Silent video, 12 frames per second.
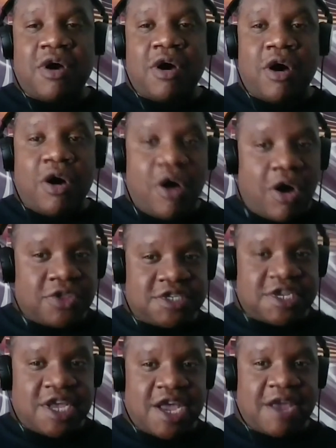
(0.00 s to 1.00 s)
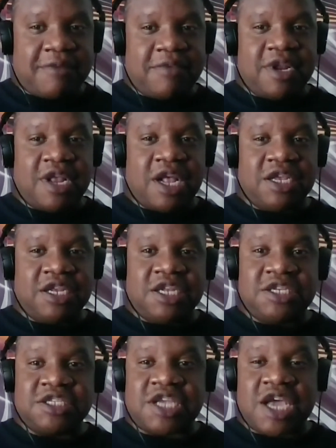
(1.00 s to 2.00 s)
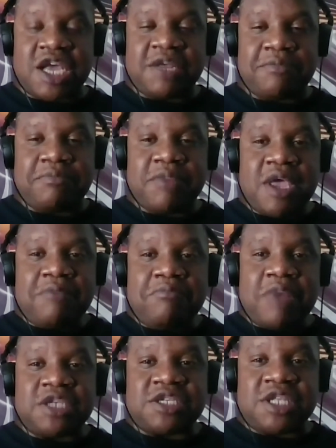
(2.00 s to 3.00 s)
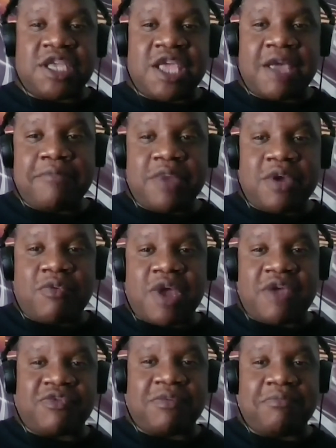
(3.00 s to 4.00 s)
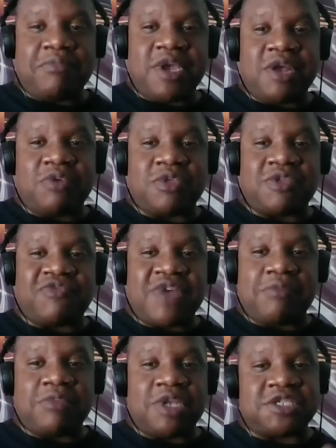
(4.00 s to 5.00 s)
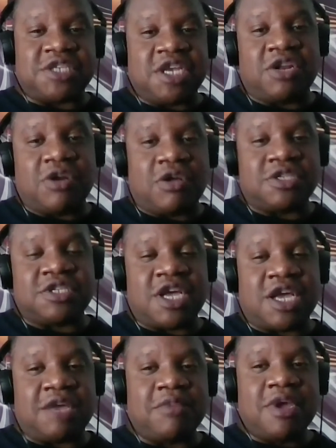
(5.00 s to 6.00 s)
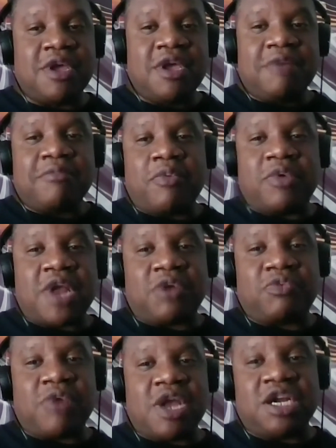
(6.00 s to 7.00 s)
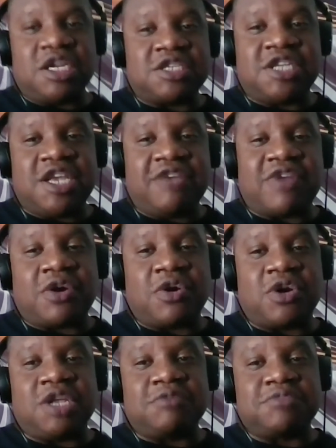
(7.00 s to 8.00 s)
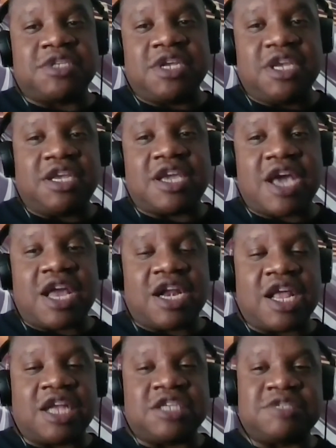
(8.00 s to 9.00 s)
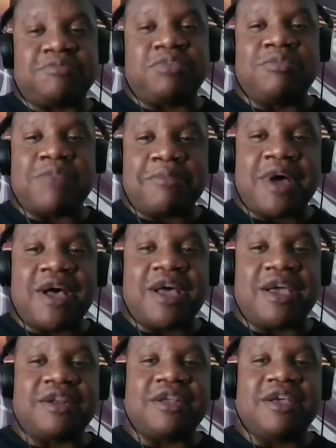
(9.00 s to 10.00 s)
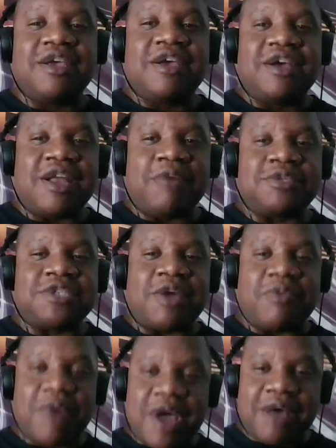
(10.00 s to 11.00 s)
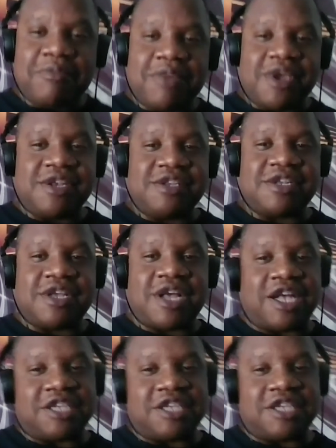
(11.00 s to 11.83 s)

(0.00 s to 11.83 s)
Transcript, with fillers: all the time. And it just kind of basically kept me away from being with the family and singing all the time. But when I ran into Steve and I heard him sing, it kind of like just blew my mind. And I was like, wow, man, I